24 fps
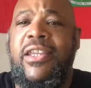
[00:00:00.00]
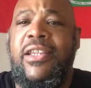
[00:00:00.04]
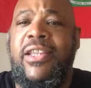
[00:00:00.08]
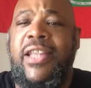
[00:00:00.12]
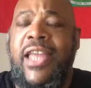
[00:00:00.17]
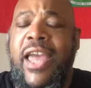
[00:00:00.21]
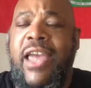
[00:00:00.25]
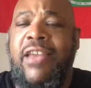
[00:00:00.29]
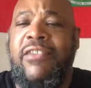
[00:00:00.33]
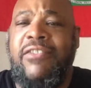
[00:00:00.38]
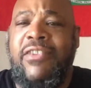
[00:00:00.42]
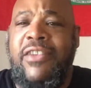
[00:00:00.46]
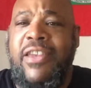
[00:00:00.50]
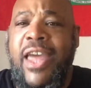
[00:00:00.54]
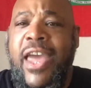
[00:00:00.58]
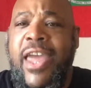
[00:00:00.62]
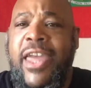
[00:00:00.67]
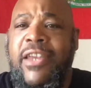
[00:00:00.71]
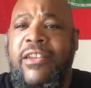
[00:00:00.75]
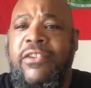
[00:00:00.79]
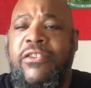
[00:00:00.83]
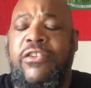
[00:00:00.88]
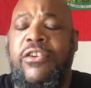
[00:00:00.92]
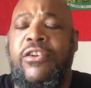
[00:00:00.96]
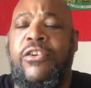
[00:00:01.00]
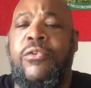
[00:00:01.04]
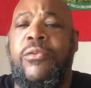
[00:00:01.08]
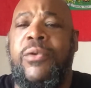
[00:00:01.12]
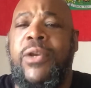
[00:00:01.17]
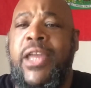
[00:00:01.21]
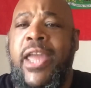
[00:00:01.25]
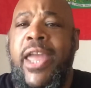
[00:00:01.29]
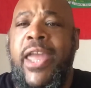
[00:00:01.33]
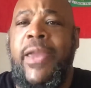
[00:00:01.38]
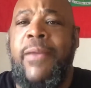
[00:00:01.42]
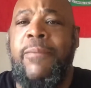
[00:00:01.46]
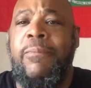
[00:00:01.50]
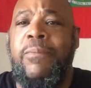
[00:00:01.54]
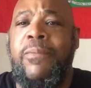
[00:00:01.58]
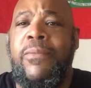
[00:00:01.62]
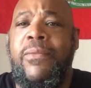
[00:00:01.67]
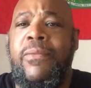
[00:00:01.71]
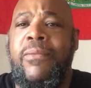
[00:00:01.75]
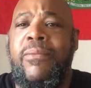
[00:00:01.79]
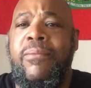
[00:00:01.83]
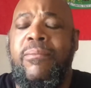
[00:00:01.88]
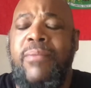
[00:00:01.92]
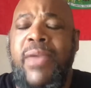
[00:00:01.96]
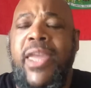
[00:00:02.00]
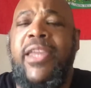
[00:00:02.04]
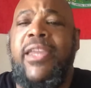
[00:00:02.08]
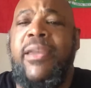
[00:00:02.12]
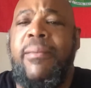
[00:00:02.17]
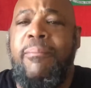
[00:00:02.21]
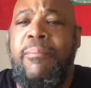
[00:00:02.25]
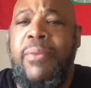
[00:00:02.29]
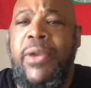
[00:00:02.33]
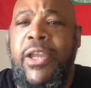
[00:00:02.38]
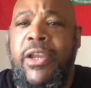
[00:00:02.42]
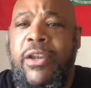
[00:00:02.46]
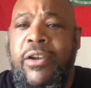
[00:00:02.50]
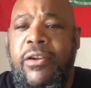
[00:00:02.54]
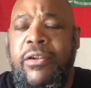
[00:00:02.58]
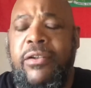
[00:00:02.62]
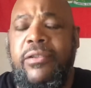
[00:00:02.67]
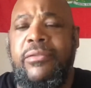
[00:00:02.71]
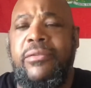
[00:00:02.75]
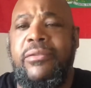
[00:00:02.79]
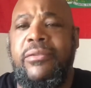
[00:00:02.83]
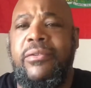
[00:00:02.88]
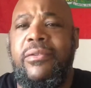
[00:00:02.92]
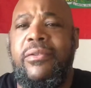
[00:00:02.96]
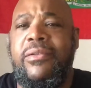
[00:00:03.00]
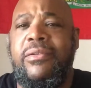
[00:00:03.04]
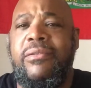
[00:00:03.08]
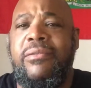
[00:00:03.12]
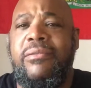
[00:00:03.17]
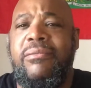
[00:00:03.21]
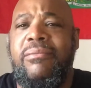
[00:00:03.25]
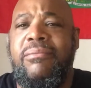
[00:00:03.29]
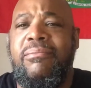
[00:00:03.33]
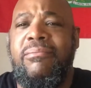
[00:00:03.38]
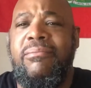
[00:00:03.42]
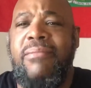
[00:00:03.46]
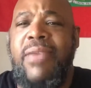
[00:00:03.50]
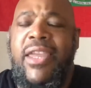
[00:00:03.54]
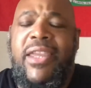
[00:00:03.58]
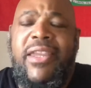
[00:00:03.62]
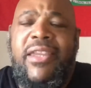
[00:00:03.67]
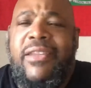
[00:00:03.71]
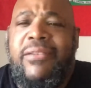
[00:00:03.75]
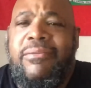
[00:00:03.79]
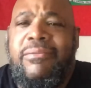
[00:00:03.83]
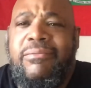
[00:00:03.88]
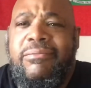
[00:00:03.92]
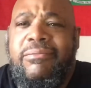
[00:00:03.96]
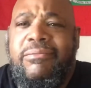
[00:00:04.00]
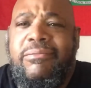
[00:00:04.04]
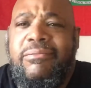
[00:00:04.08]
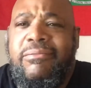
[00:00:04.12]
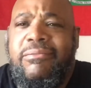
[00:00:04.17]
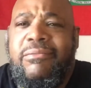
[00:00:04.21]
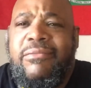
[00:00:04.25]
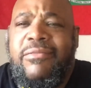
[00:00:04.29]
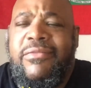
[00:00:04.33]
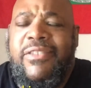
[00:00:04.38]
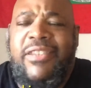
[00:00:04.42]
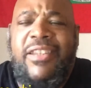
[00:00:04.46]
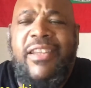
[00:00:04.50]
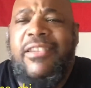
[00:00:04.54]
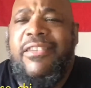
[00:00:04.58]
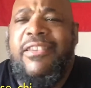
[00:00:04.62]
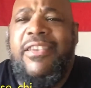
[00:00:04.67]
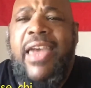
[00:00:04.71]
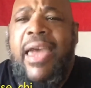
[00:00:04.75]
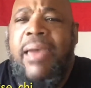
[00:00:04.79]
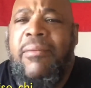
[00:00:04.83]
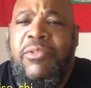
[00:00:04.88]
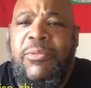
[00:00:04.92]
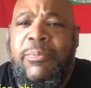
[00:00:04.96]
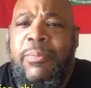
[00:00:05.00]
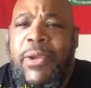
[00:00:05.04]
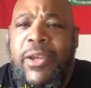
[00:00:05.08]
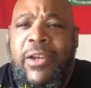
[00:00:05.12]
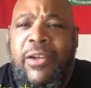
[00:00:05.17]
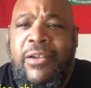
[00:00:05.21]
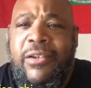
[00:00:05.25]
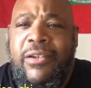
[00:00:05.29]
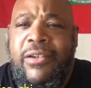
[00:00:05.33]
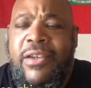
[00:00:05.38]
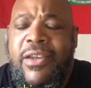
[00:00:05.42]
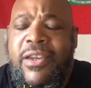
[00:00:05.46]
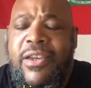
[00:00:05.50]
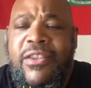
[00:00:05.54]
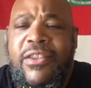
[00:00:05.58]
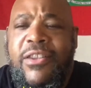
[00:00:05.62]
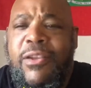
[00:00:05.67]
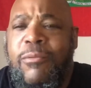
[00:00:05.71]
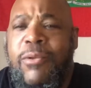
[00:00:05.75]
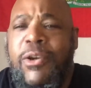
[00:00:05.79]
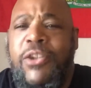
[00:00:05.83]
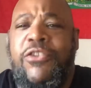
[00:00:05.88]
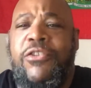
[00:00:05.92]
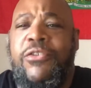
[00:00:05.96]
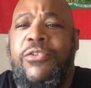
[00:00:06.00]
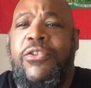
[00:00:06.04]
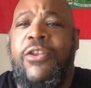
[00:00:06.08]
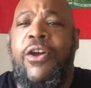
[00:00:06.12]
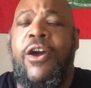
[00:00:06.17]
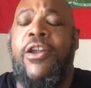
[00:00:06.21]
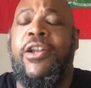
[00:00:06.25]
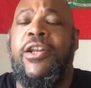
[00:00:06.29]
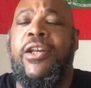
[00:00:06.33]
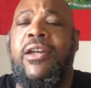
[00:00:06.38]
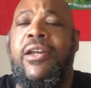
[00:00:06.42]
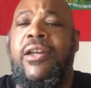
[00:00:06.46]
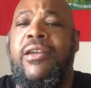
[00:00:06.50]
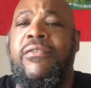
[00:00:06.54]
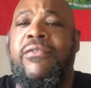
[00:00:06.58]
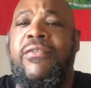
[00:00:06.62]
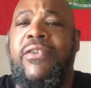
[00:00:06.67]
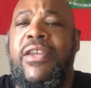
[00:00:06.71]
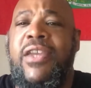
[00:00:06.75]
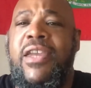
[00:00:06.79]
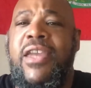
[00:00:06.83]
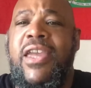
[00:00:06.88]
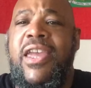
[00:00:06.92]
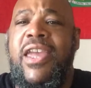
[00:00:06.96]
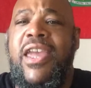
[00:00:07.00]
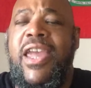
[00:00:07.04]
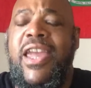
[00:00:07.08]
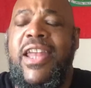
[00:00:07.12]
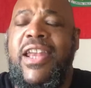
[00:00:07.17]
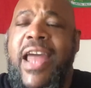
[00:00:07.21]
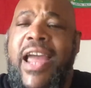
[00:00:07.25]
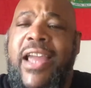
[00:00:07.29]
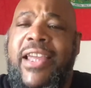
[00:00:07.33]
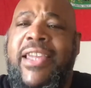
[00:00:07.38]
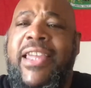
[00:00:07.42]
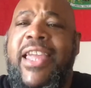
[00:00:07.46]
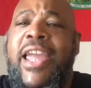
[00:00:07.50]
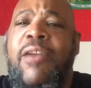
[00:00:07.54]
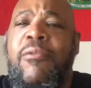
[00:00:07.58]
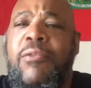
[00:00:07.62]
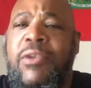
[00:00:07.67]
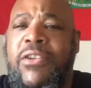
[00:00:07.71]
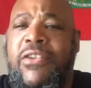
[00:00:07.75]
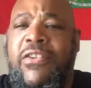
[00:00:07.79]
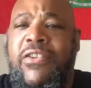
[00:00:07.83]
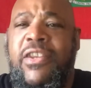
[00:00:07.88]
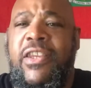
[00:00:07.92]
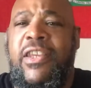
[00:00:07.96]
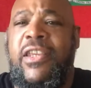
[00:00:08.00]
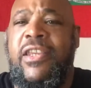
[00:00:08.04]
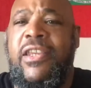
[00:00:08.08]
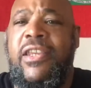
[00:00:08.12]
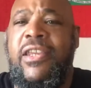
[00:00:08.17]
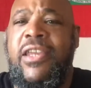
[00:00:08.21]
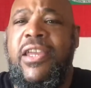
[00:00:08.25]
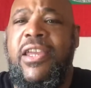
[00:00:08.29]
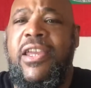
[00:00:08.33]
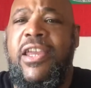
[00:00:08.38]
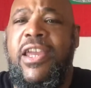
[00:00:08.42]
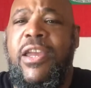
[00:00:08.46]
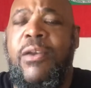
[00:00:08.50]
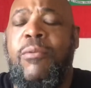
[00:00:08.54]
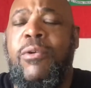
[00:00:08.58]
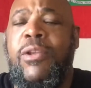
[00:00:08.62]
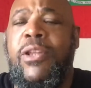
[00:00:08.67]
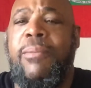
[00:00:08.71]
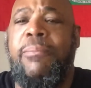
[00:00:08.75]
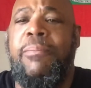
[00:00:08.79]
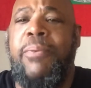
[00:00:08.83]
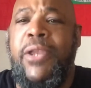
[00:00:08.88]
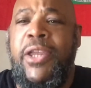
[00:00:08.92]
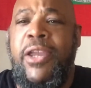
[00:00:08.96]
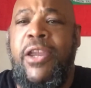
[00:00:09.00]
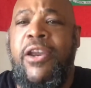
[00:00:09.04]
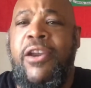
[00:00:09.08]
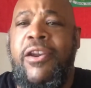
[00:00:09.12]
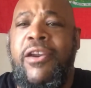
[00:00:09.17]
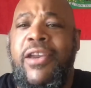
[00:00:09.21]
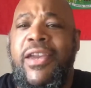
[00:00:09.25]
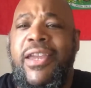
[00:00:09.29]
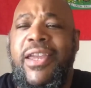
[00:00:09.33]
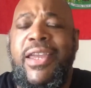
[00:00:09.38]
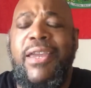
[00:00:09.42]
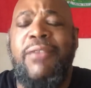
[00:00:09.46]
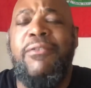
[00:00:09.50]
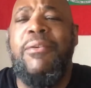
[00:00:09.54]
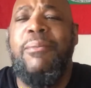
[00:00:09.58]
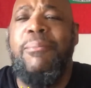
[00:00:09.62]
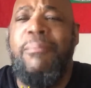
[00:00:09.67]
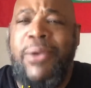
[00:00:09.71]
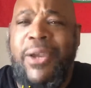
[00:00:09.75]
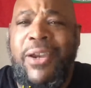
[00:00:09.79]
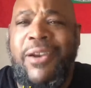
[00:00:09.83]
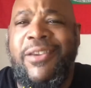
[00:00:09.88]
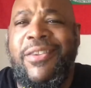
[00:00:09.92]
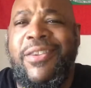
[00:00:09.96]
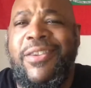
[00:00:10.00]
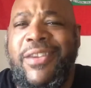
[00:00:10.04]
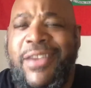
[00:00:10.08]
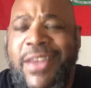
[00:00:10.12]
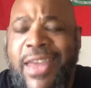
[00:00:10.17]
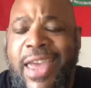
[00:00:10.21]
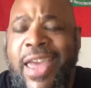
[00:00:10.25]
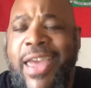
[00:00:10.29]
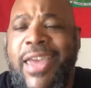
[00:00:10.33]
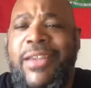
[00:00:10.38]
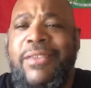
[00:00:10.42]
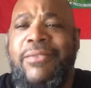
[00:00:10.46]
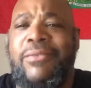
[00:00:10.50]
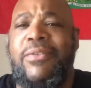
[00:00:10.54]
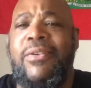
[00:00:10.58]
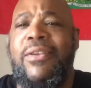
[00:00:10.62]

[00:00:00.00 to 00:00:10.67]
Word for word: last night to create, make it bigger. Make it 10 times bigger than what you thought of. And I guarantee it will appear even bigger than that.